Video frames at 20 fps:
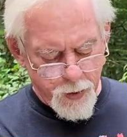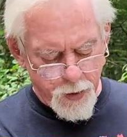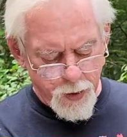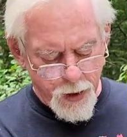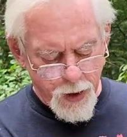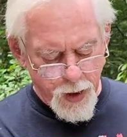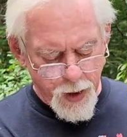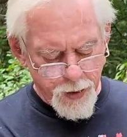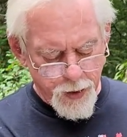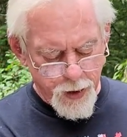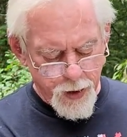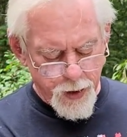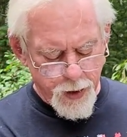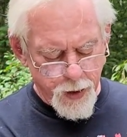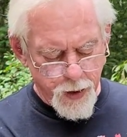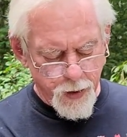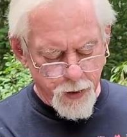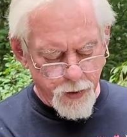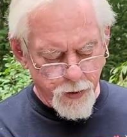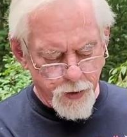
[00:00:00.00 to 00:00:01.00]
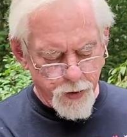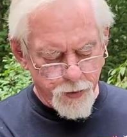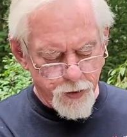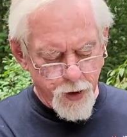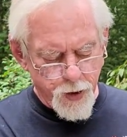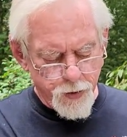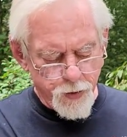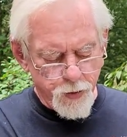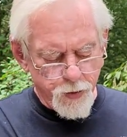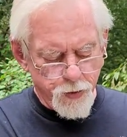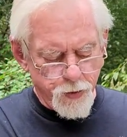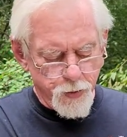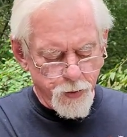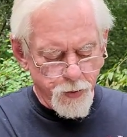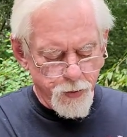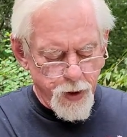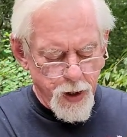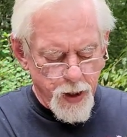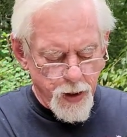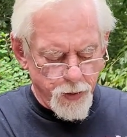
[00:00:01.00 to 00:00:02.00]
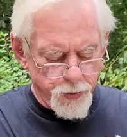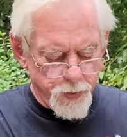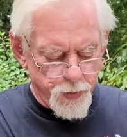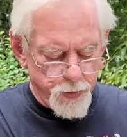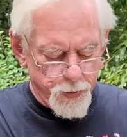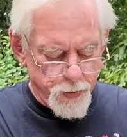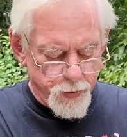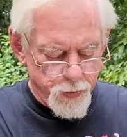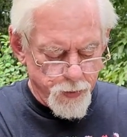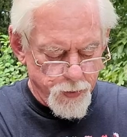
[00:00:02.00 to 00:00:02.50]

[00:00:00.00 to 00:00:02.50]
And the idea here is as you screw down